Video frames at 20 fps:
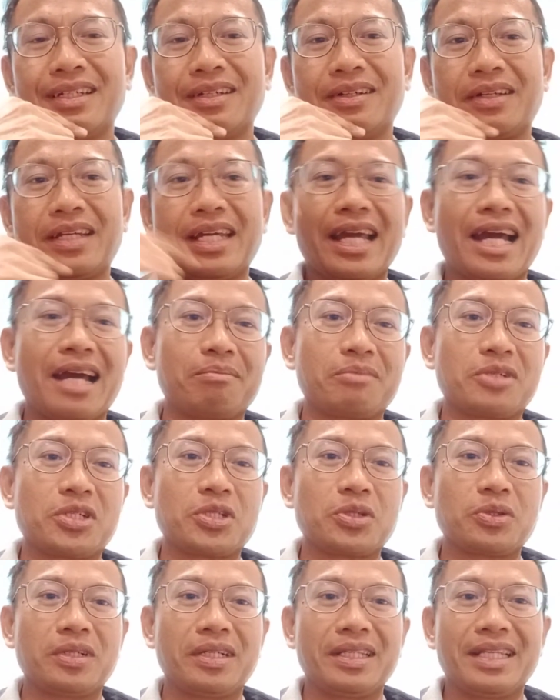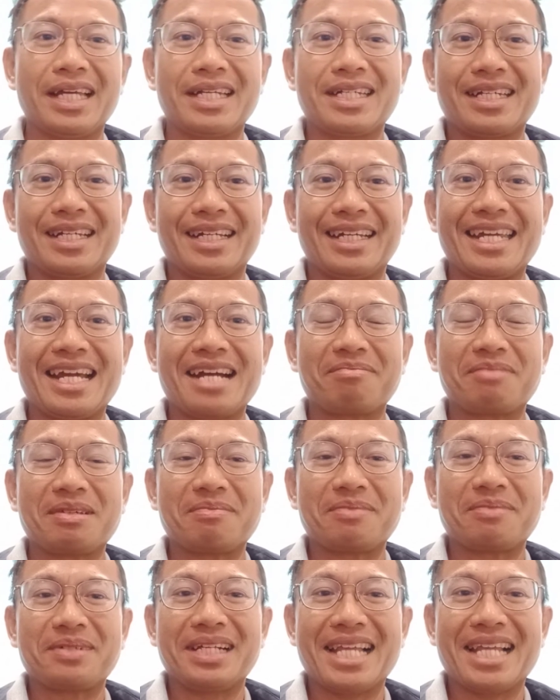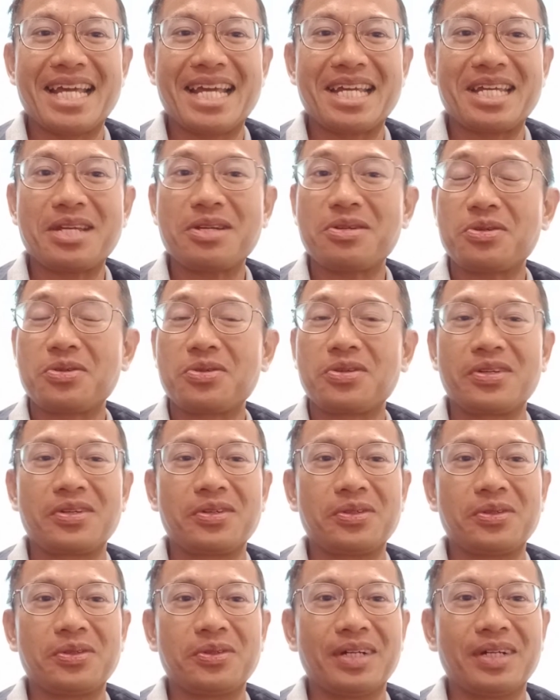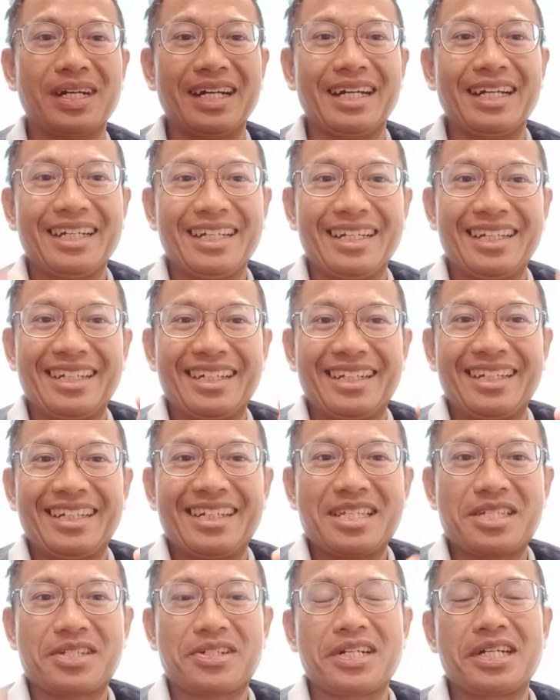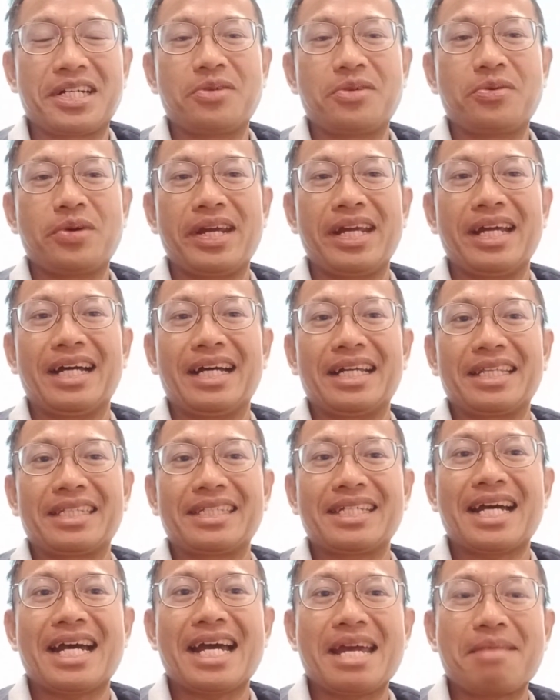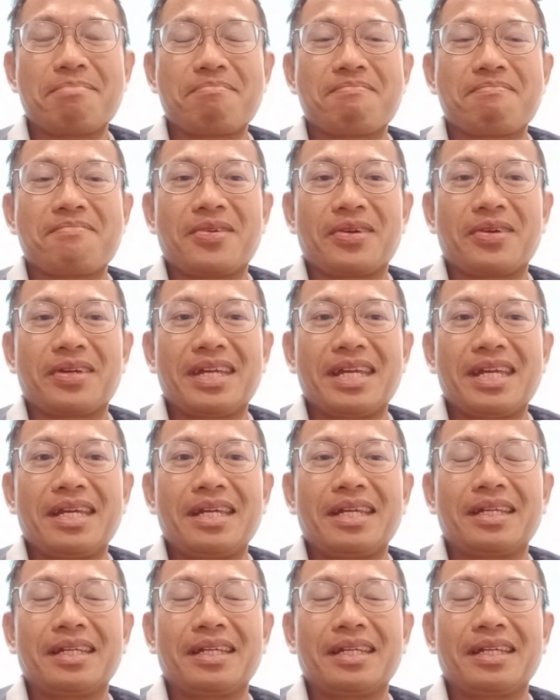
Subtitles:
Okay, I'm sure that young people like you straight away type, okay,